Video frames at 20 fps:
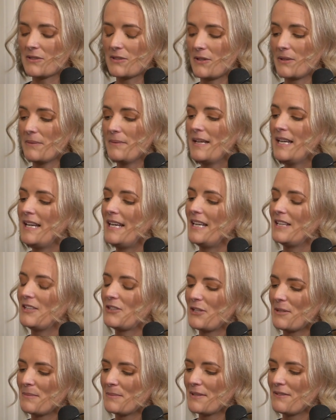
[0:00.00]
So in
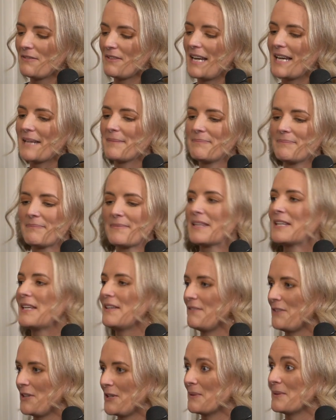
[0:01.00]
terms of like
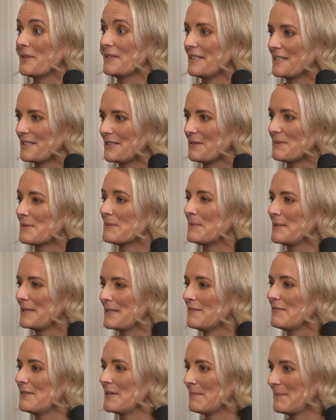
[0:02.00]
giving you a list of
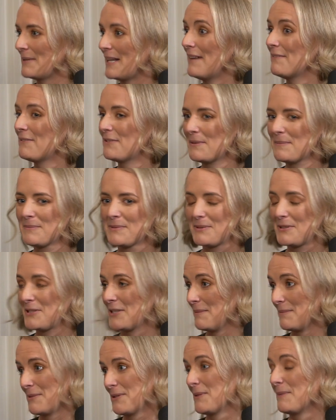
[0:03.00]
specific platforms, which
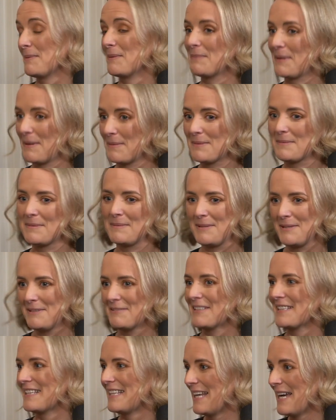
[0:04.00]
I'm sure would probably be
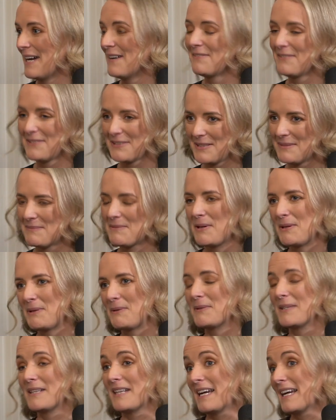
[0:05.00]
really helpful in what
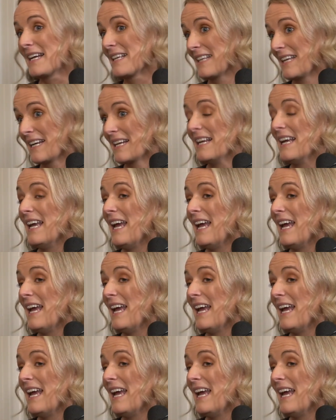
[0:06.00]
you would like